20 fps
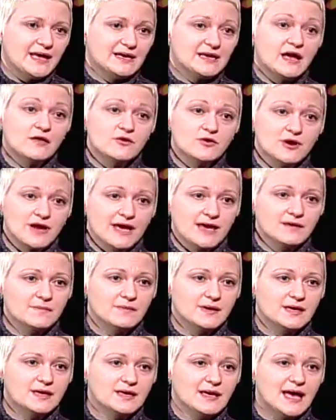Another
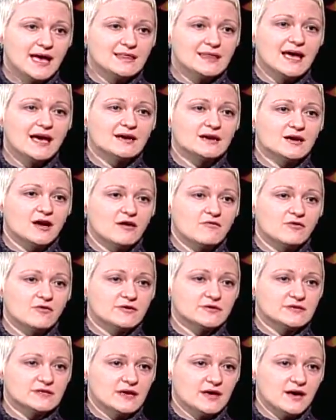Name, and that
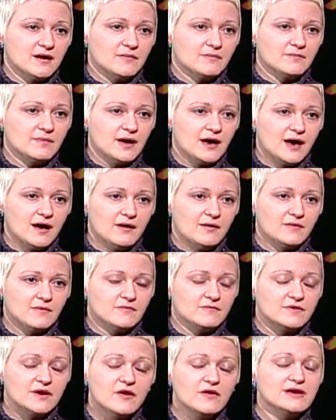covers a
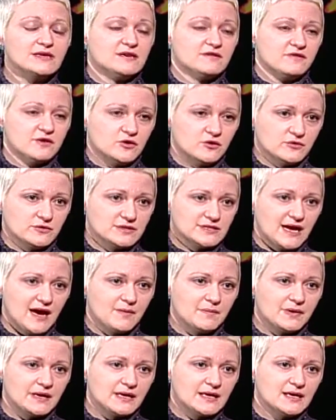very difficult
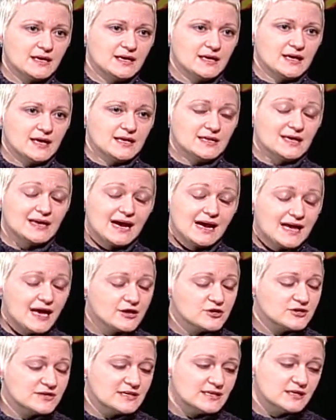topic that I
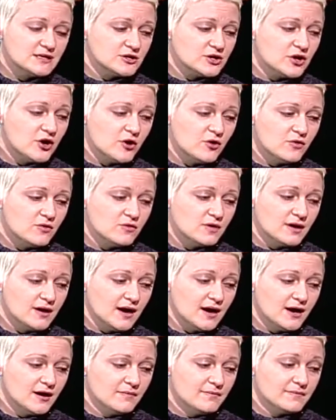actually didn't know
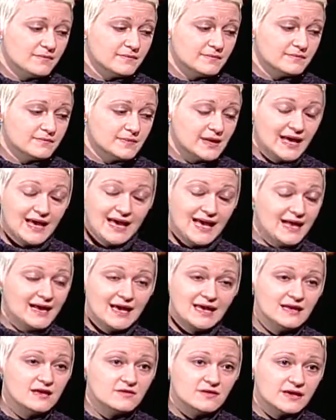
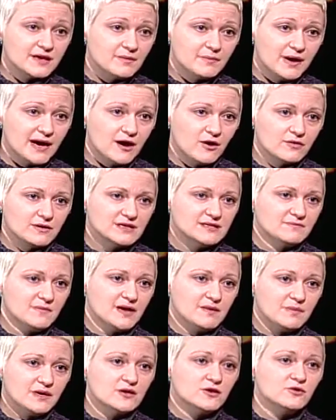anything about. This
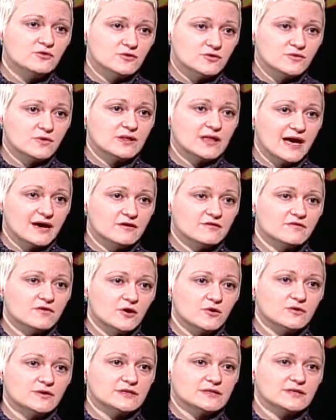might be new to a lot of
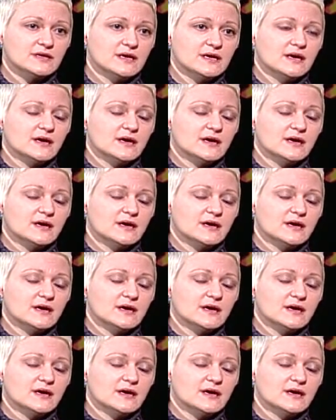folks.